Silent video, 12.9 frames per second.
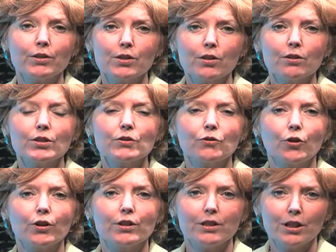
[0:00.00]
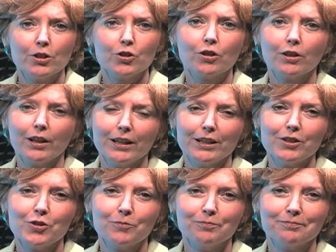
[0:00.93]
students for a digital
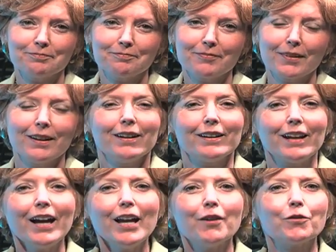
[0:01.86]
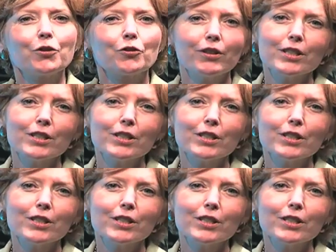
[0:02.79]
age. Now, I have 3